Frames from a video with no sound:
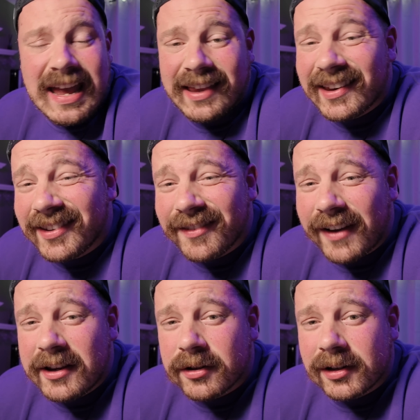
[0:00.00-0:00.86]
In this
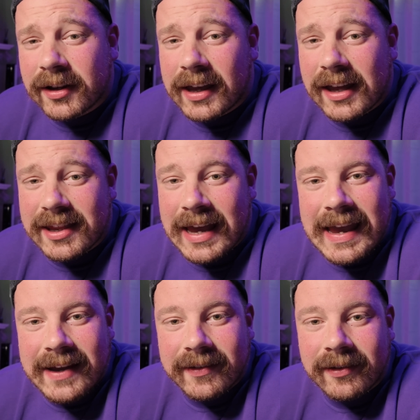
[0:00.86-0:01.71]
event, you're looking at the
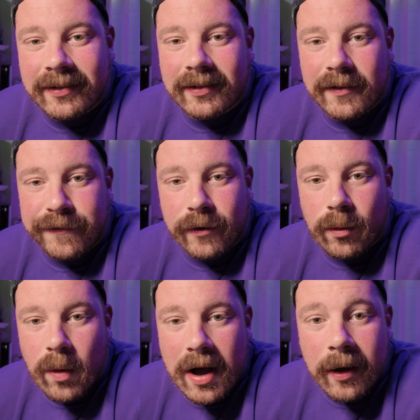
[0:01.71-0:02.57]
heats
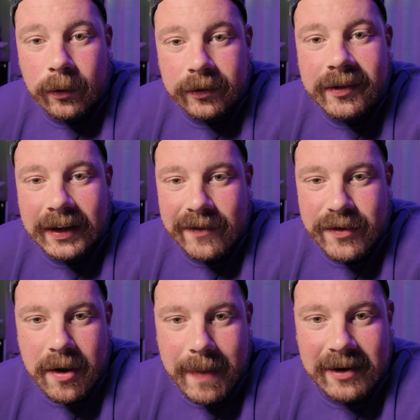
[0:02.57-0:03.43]
for worlds to
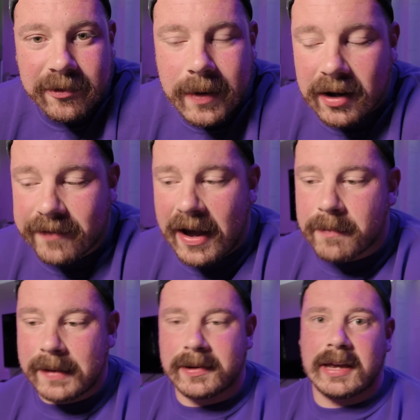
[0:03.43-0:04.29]
give you a benchmark of
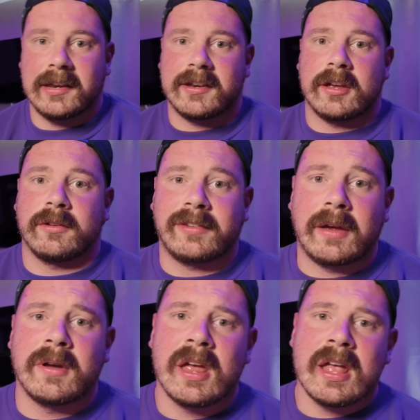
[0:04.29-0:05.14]
how people are going to do.
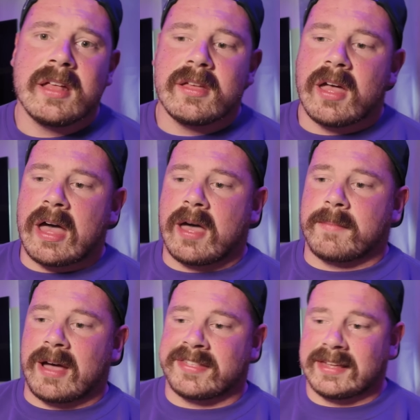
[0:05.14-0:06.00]
So
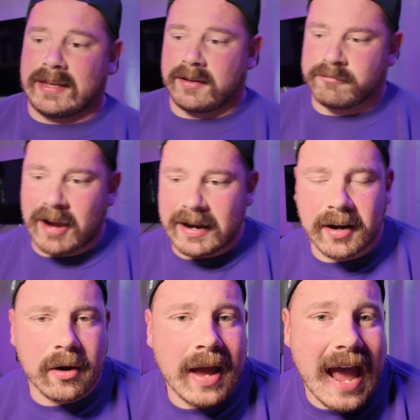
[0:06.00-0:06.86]
I think
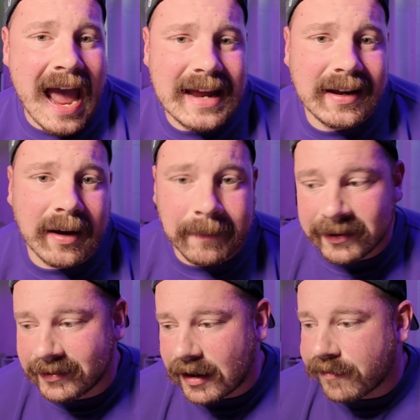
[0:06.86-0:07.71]
Reno hit 8.
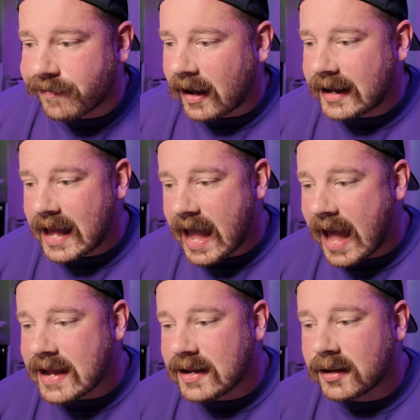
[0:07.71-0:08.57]
Myself, I hit
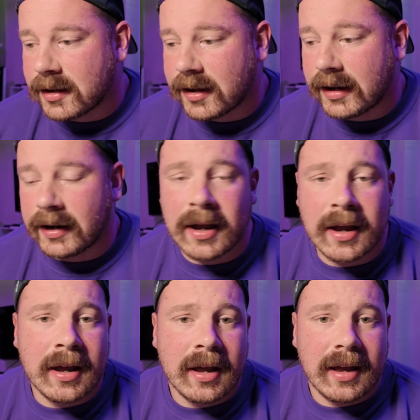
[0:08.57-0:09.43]
8 in the
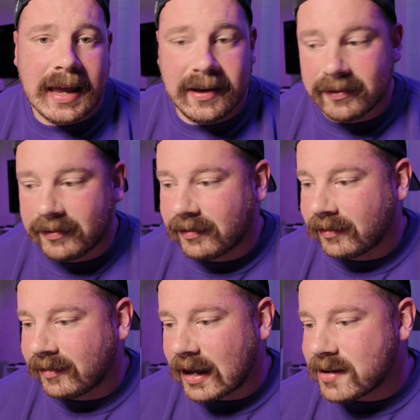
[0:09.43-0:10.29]

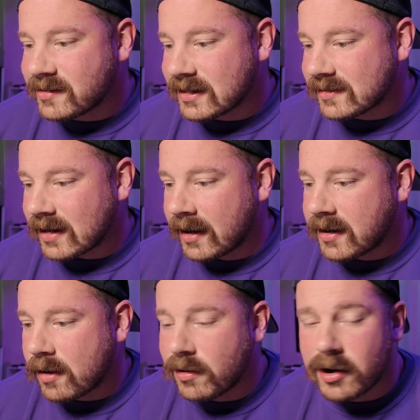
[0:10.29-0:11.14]
heats stages. I
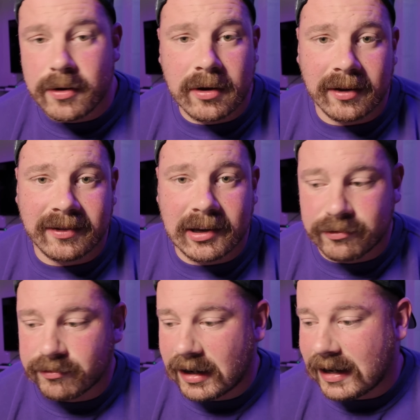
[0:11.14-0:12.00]
know Lucas
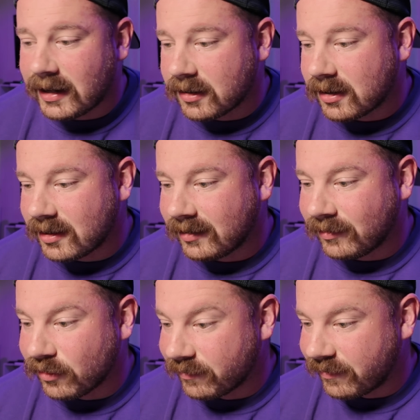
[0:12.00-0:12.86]
is really good at this
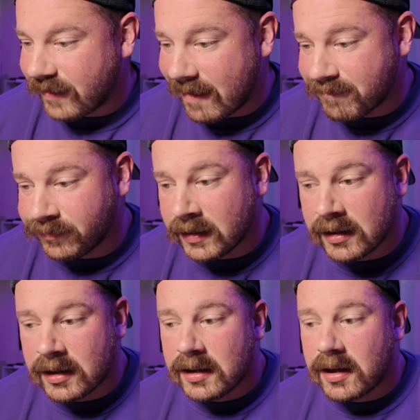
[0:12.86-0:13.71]
sort of event.
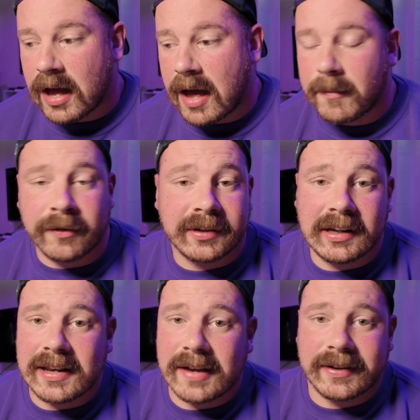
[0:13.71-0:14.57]

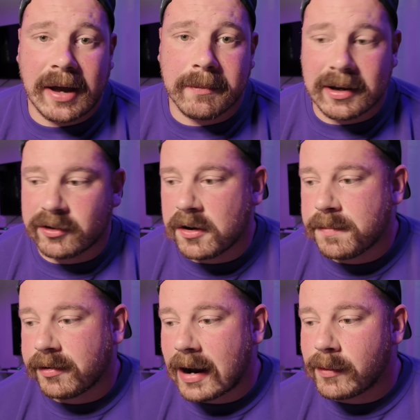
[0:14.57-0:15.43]
Obviously, you can never count Mitch
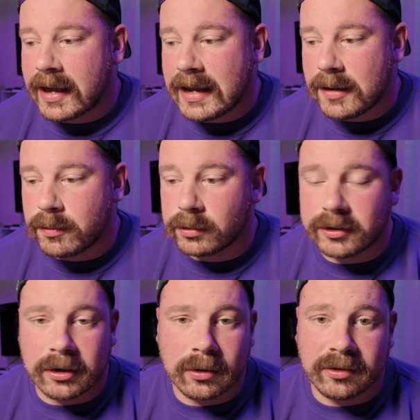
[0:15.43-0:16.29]
Hooper out. He will
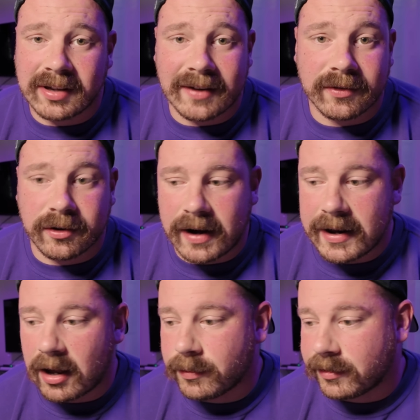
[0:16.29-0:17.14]
do 7 or
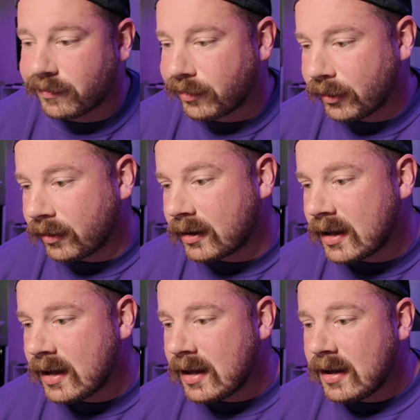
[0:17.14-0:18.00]
8, I would have thought.
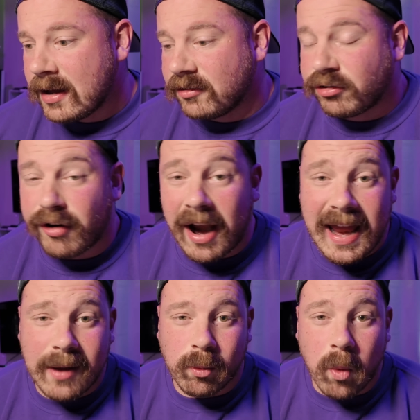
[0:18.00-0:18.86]

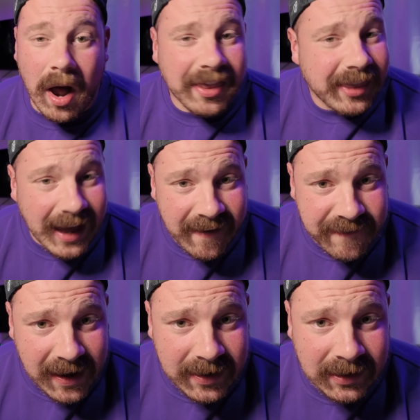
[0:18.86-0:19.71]
Trey won that
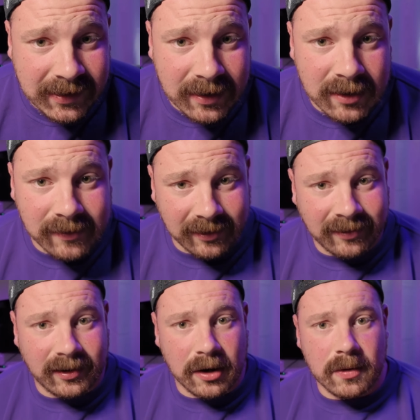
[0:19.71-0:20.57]
event. He didn't use a
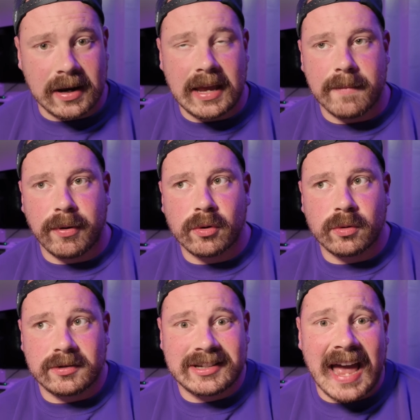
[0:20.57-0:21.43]
suit and he
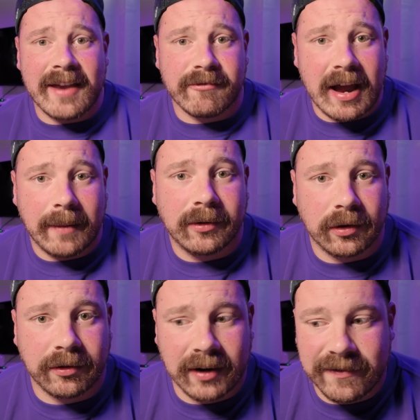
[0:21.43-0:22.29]
pulled 10 reps
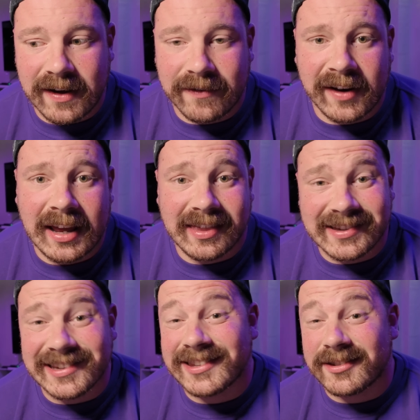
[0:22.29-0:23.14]
on 350.
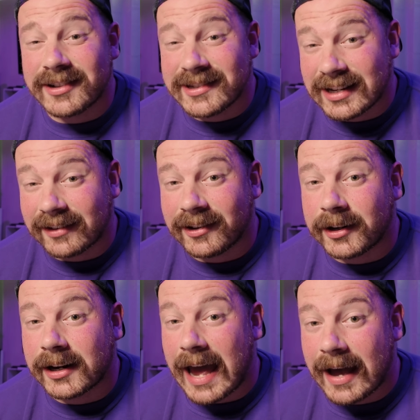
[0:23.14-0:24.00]
This is 360
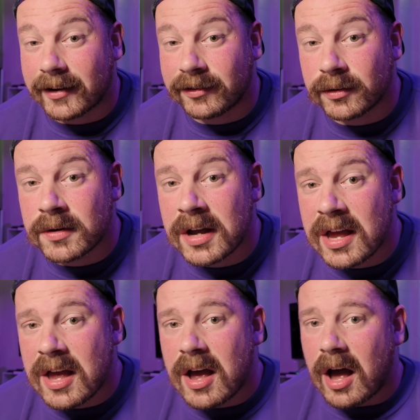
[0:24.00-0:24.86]
on an axle.
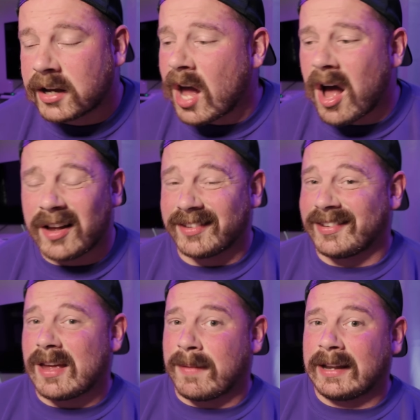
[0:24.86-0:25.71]
I can't
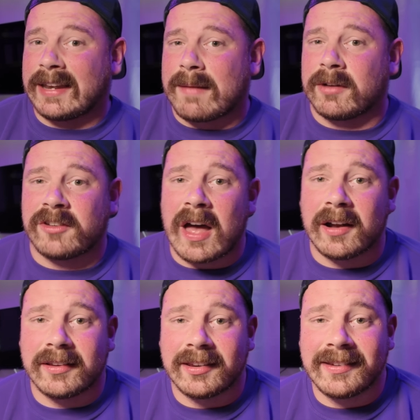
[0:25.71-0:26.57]
see it being that much
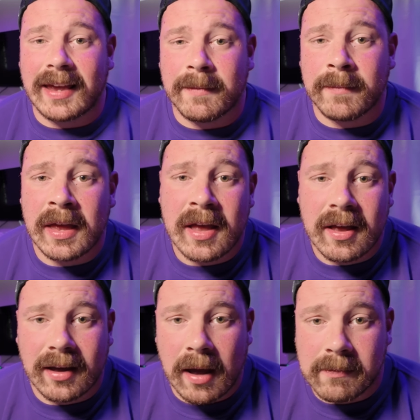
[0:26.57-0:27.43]
harder to him.
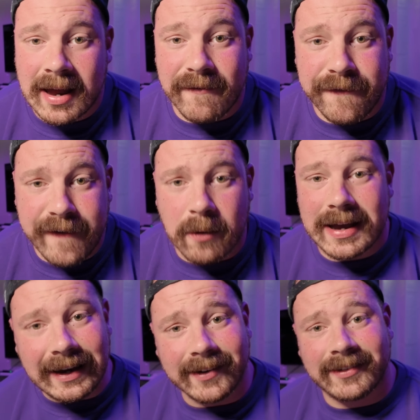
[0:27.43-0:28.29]
It
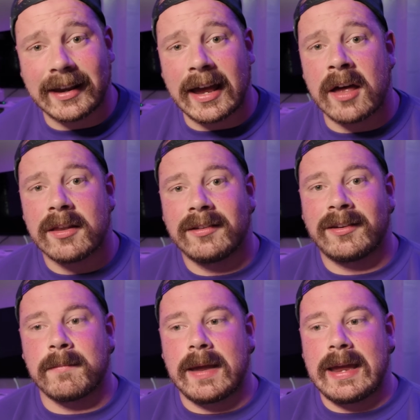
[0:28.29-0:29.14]
felt easier
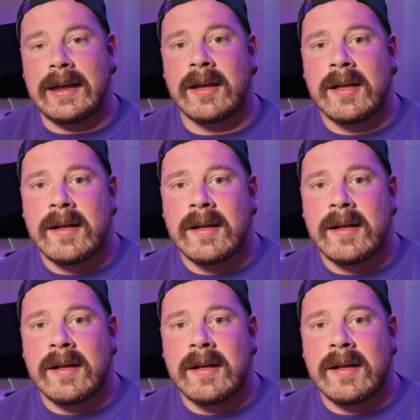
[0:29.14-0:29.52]
to me.